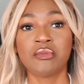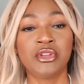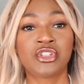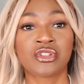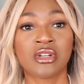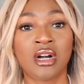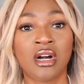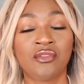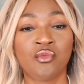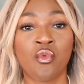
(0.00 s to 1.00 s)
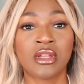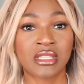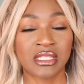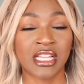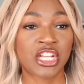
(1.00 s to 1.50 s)
a picture of what
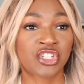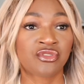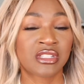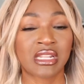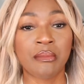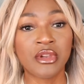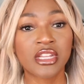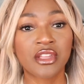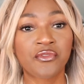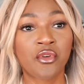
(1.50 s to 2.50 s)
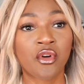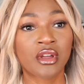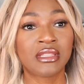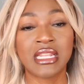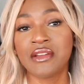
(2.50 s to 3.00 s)
the texture is that I'm looking
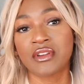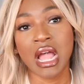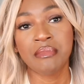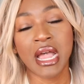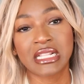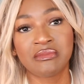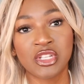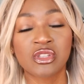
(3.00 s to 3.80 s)
for, they never got back to me.